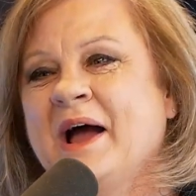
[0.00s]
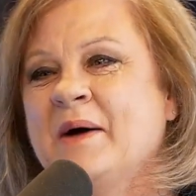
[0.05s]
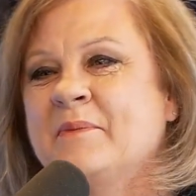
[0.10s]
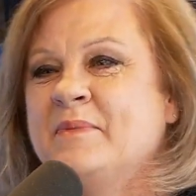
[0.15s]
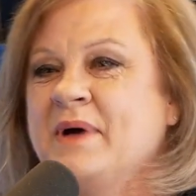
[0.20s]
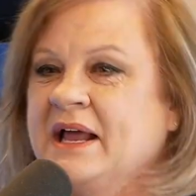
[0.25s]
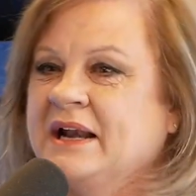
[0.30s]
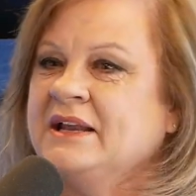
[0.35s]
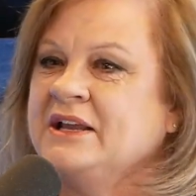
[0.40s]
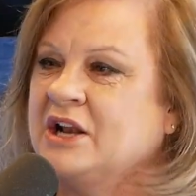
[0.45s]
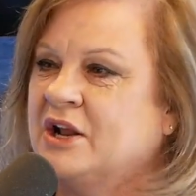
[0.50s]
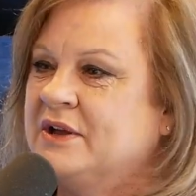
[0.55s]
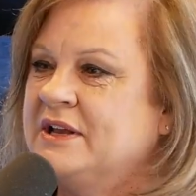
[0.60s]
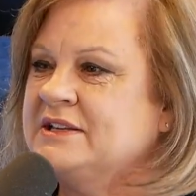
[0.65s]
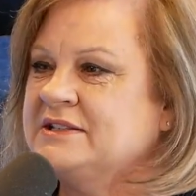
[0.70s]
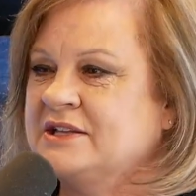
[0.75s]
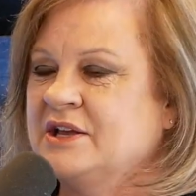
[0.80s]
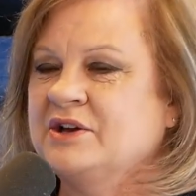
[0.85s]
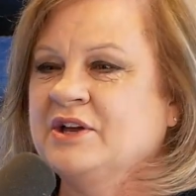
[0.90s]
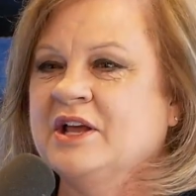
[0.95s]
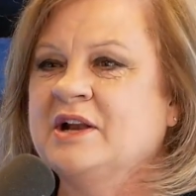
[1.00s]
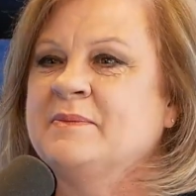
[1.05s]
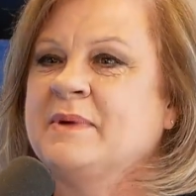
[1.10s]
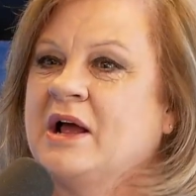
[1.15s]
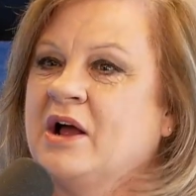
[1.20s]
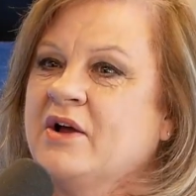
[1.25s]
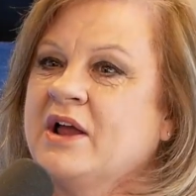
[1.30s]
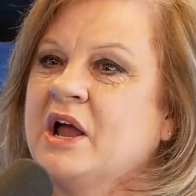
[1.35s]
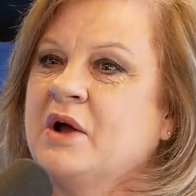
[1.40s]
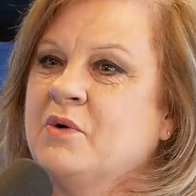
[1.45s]
But he's so good
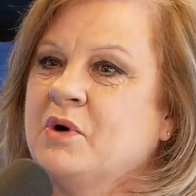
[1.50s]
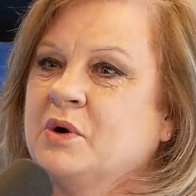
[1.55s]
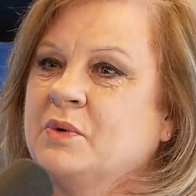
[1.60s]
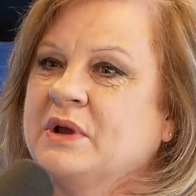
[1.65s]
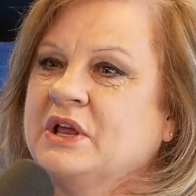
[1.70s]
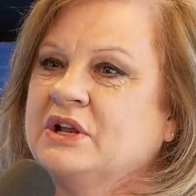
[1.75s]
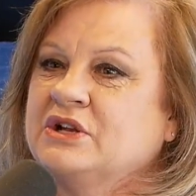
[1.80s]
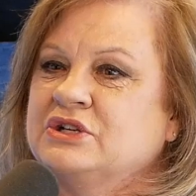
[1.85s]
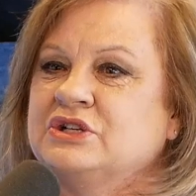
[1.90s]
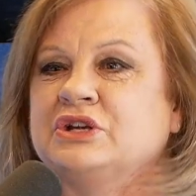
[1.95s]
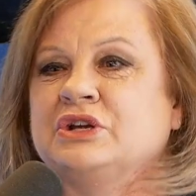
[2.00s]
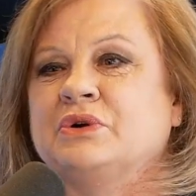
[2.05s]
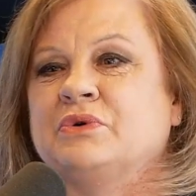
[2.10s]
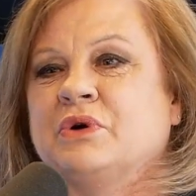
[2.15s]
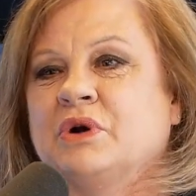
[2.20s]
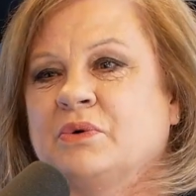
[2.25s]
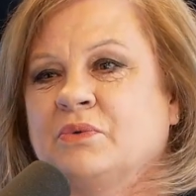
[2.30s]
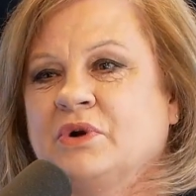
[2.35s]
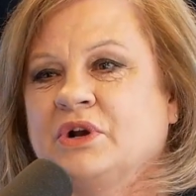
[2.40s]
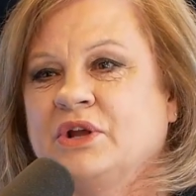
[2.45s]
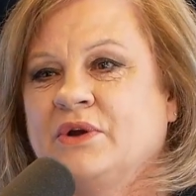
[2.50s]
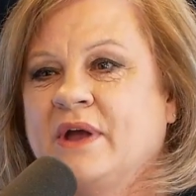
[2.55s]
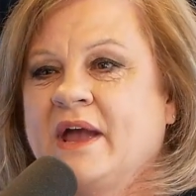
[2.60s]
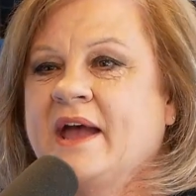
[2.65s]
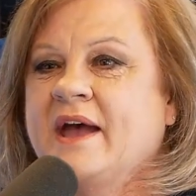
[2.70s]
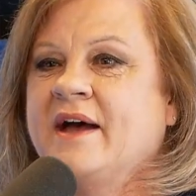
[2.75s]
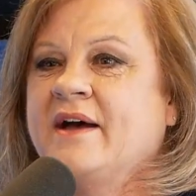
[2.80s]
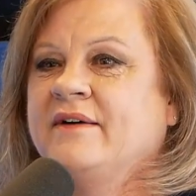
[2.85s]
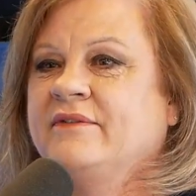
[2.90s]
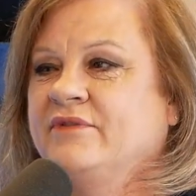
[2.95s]
about, okay, what are we gonna do, or what do you
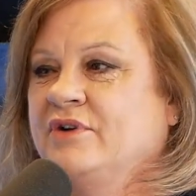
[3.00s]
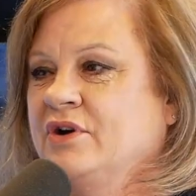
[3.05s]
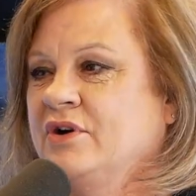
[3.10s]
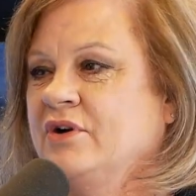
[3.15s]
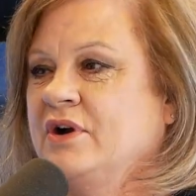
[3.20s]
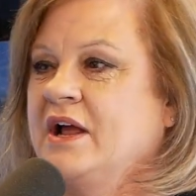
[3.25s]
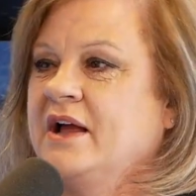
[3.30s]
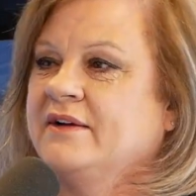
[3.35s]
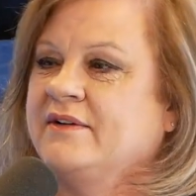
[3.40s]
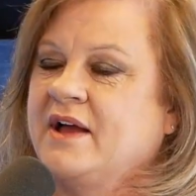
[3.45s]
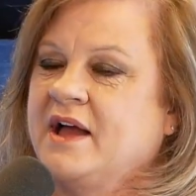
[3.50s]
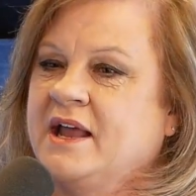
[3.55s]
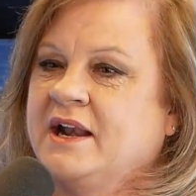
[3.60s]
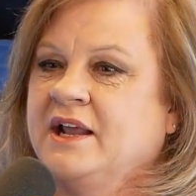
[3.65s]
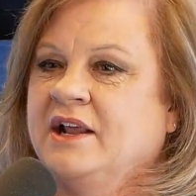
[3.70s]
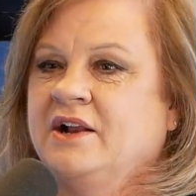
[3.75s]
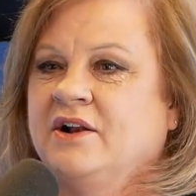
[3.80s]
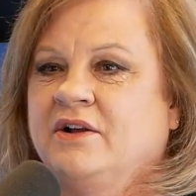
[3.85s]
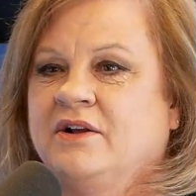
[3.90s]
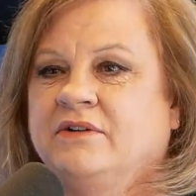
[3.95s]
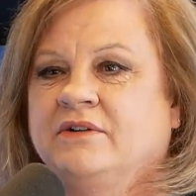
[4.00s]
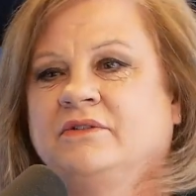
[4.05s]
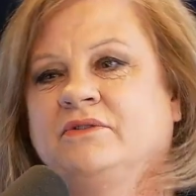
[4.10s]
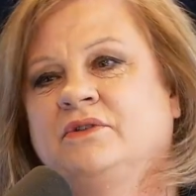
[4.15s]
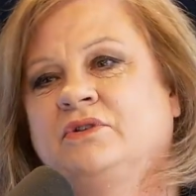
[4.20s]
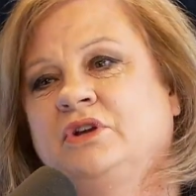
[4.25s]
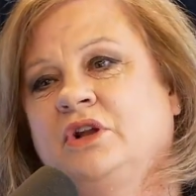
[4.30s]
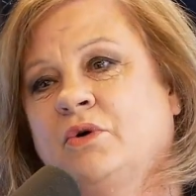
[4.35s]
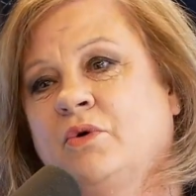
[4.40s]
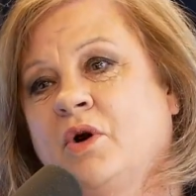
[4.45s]
have, or I got it, or
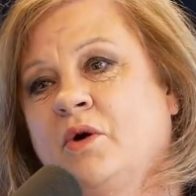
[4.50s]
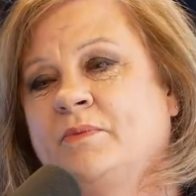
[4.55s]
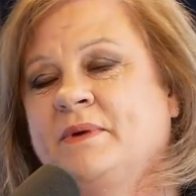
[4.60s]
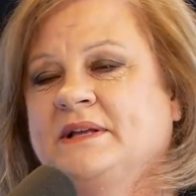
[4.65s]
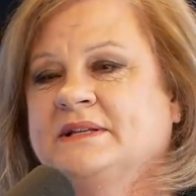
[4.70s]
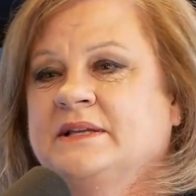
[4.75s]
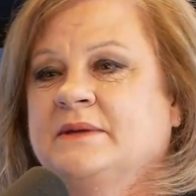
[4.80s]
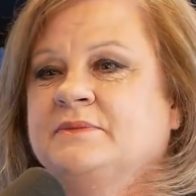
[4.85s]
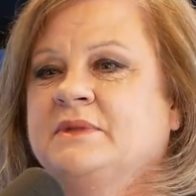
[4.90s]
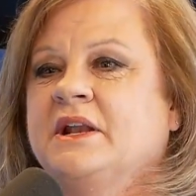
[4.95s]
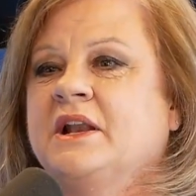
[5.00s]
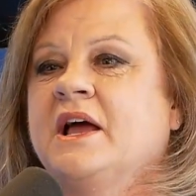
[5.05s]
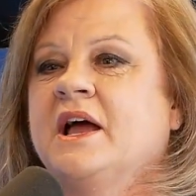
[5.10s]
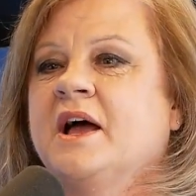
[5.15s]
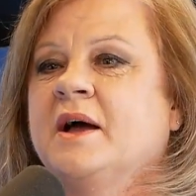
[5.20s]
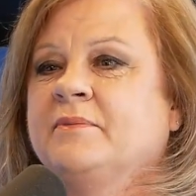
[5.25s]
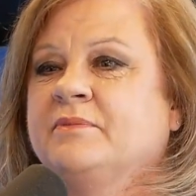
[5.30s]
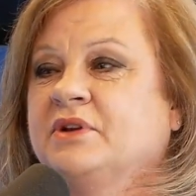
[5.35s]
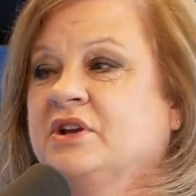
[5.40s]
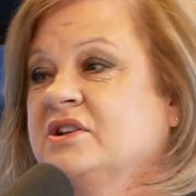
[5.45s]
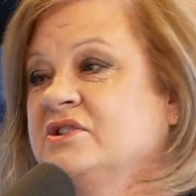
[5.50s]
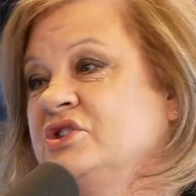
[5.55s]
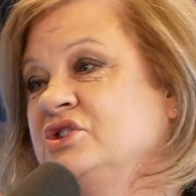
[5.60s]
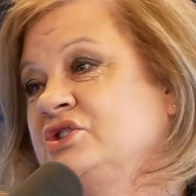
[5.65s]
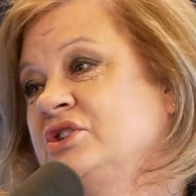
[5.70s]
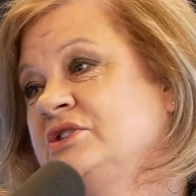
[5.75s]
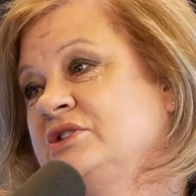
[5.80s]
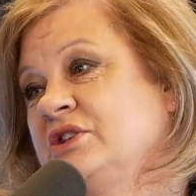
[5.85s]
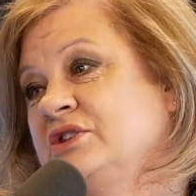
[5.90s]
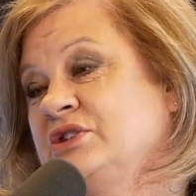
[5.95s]
I'll pick something up, because it's
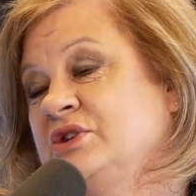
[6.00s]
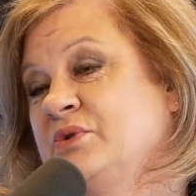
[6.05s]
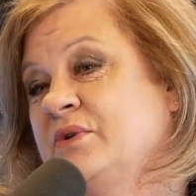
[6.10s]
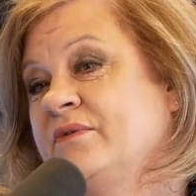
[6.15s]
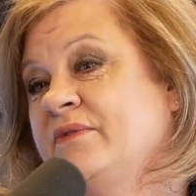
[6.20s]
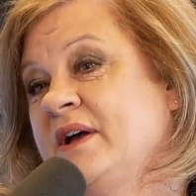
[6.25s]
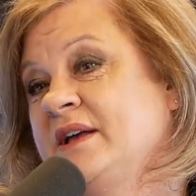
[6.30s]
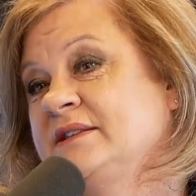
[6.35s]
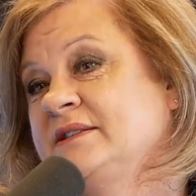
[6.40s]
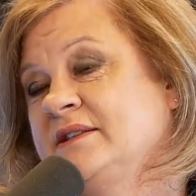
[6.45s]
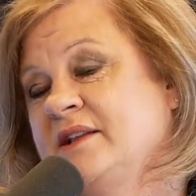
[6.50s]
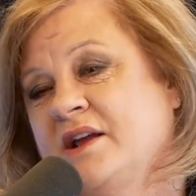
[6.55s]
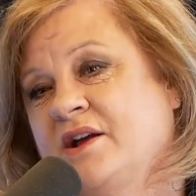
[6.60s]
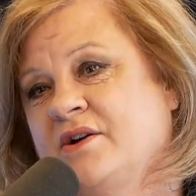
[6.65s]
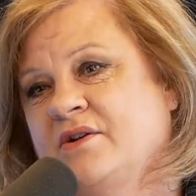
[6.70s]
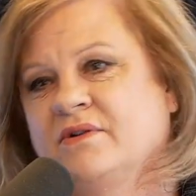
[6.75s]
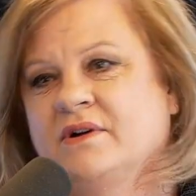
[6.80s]
just the two of us now.